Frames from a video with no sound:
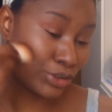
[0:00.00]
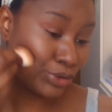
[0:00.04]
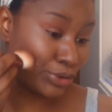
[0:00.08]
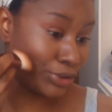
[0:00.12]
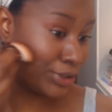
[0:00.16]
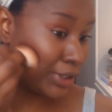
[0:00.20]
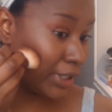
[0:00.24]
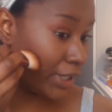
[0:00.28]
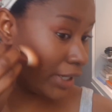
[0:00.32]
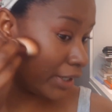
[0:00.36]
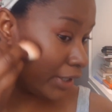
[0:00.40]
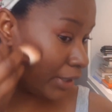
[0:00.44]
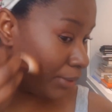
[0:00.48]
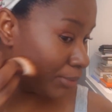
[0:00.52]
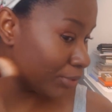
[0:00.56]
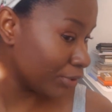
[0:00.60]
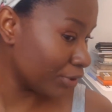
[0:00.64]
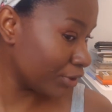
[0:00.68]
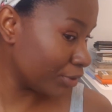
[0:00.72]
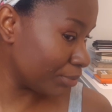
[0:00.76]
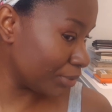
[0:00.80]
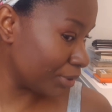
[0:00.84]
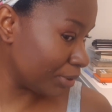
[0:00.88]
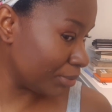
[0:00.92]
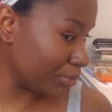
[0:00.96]
Today, I'm
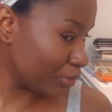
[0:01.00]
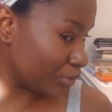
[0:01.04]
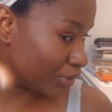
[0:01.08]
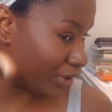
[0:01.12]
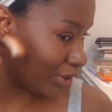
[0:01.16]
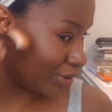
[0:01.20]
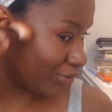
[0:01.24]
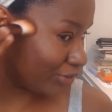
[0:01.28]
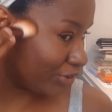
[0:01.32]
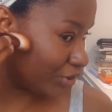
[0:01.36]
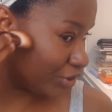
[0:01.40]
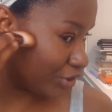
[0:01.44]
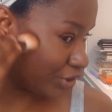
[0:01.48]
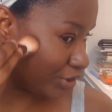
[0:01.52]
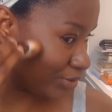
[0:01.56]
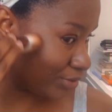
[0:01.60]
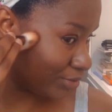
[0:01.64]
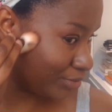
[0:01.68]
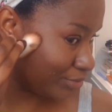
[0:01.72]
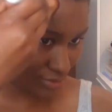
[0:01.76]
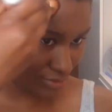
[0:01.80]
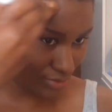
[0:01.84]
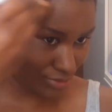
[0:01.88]
gonna be model Rachael.